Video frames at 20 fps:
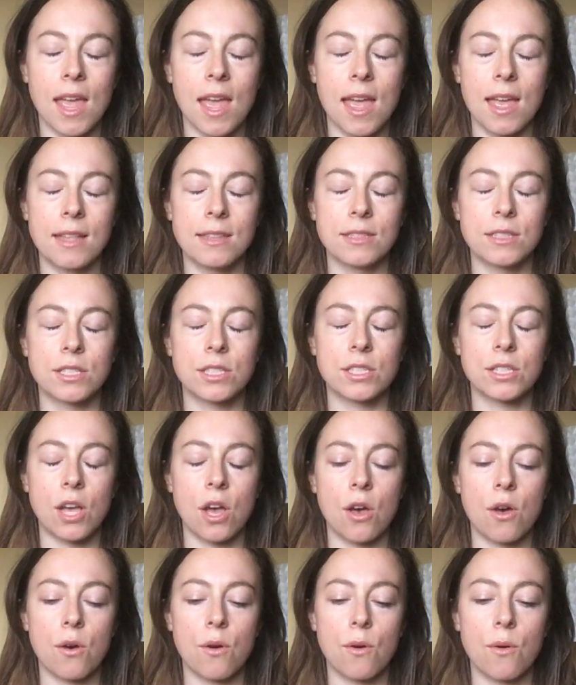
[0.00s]
And
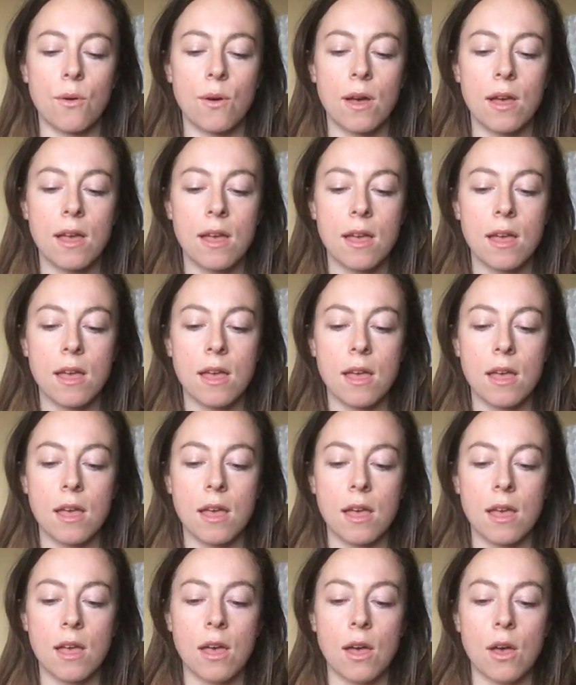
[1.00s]
so
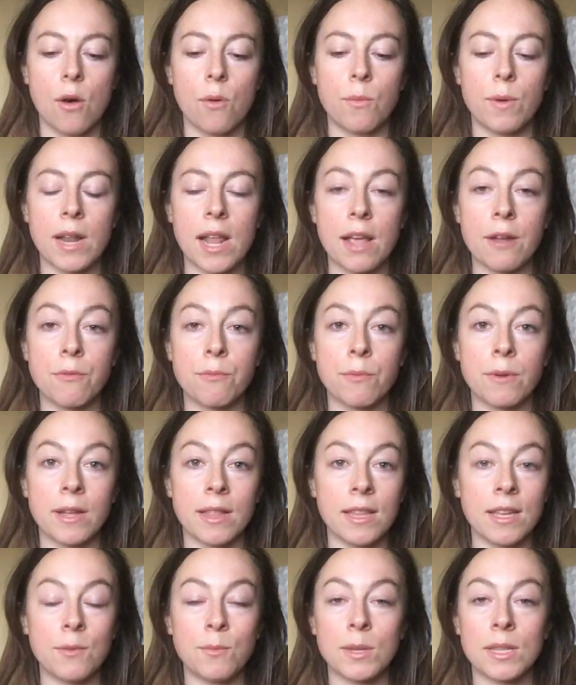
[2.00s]
what I
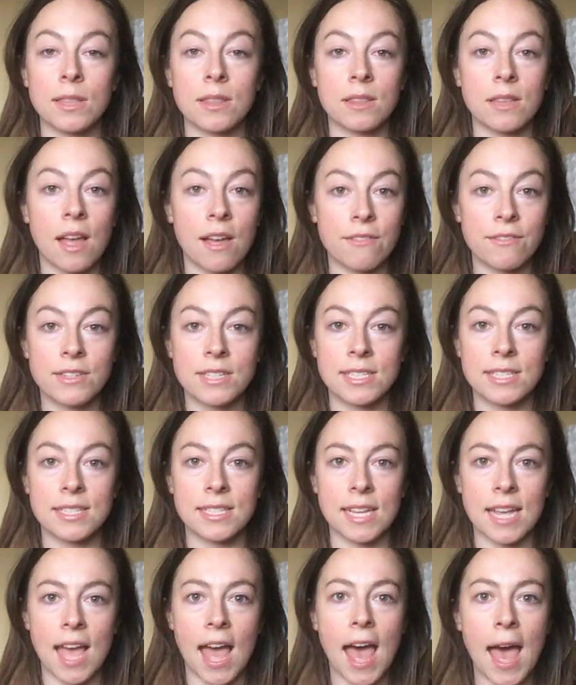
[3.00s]
really would love to
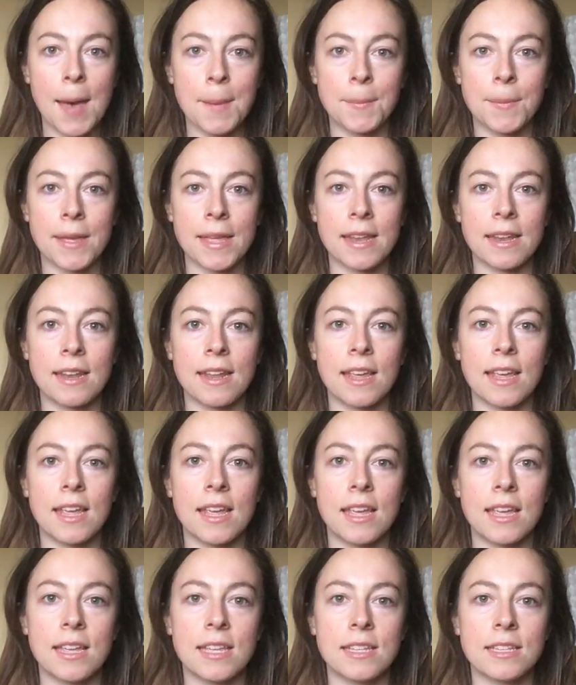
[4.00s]
see happen
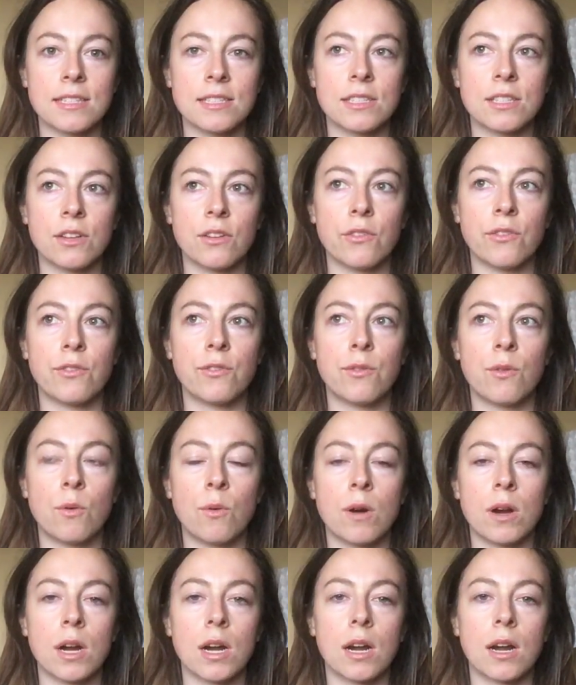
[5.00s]
is
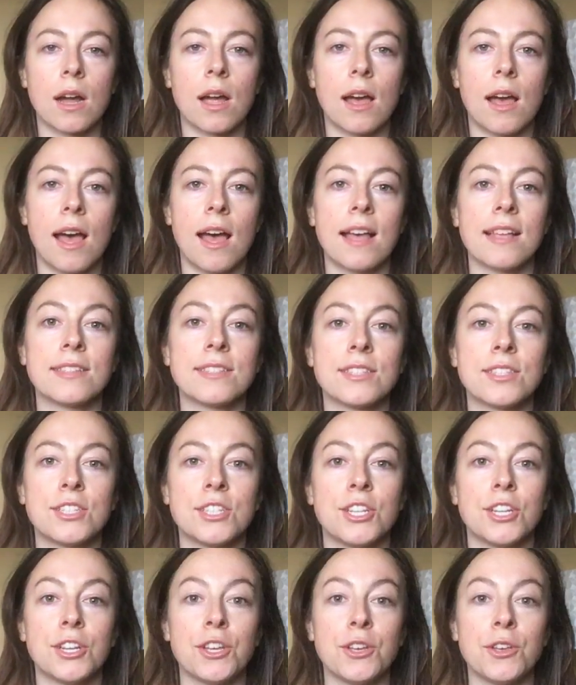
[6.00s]
for us
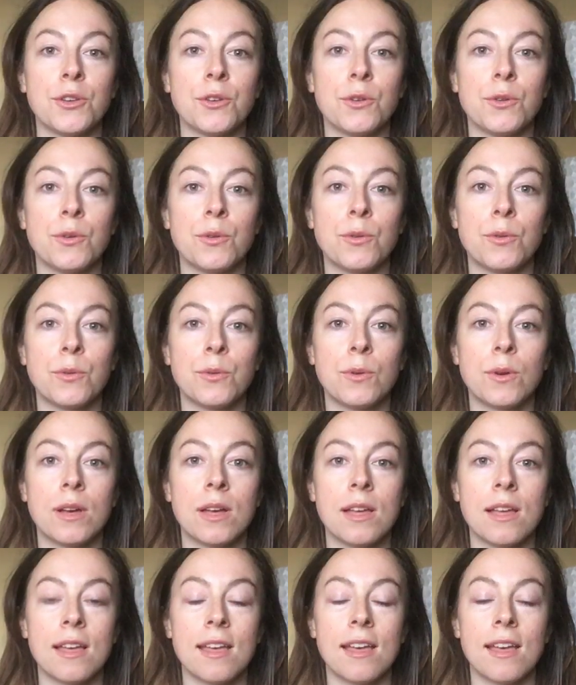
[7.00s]
to
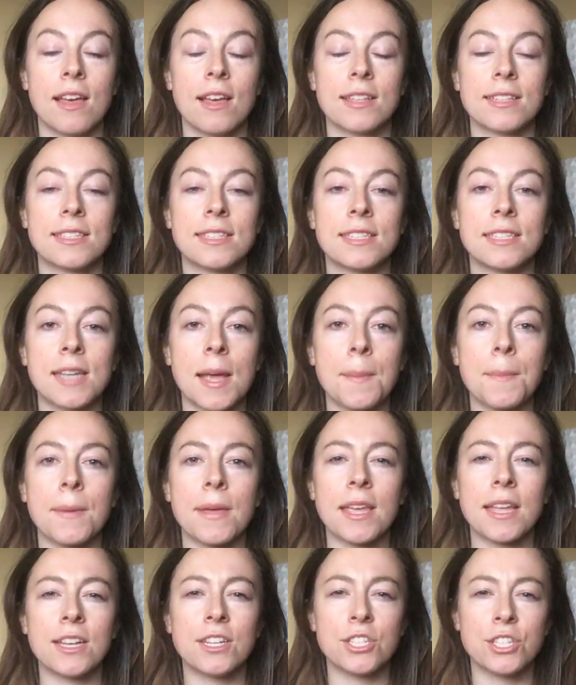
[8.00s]

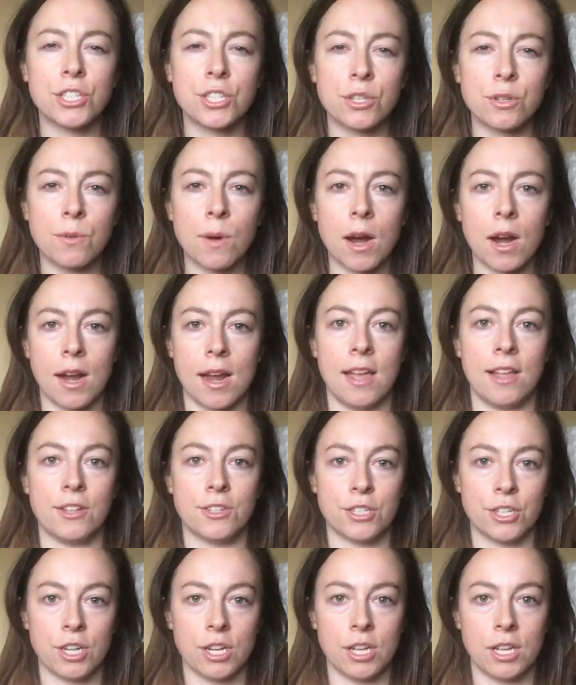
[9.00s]
step into our
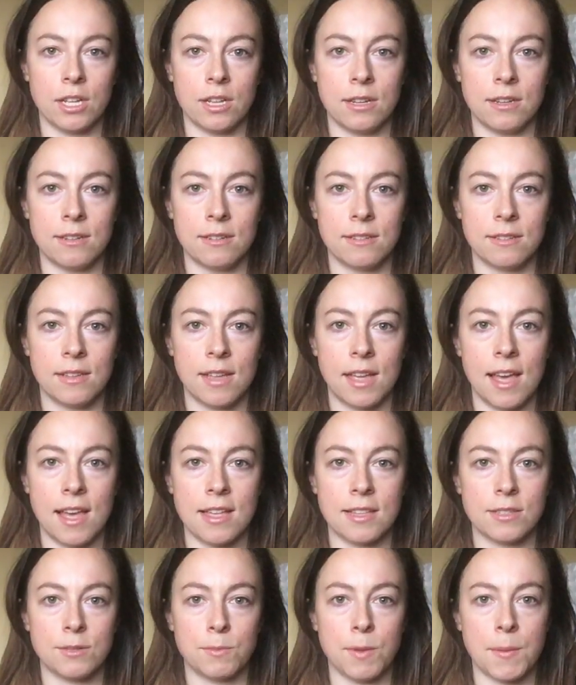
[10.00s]
elderhood
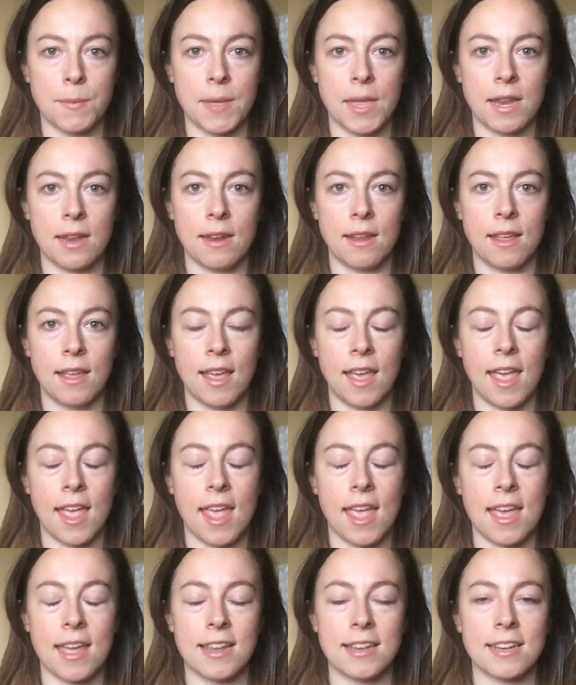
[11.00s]
as women.
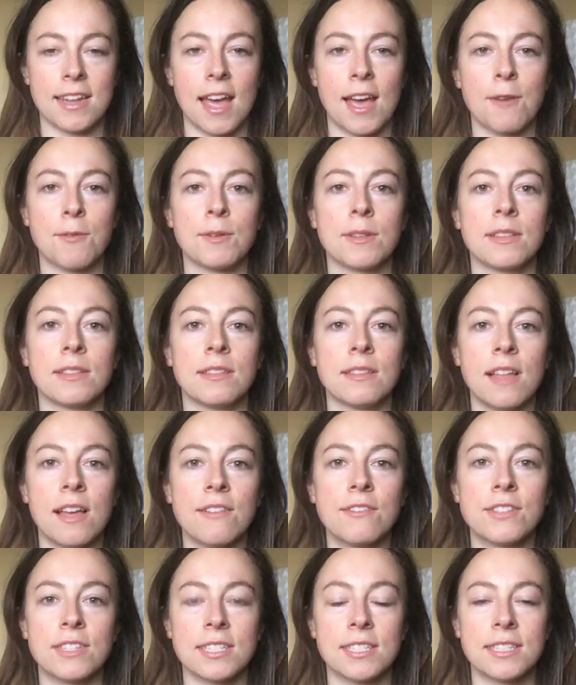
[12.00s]
And I would
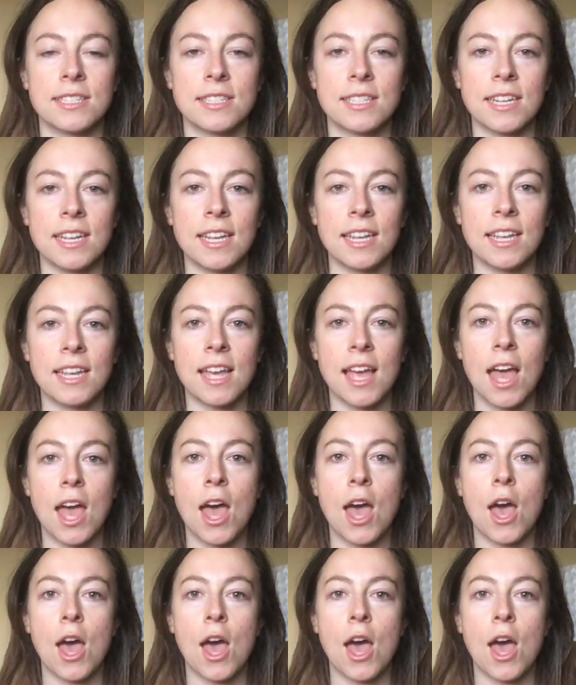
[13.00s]
love to see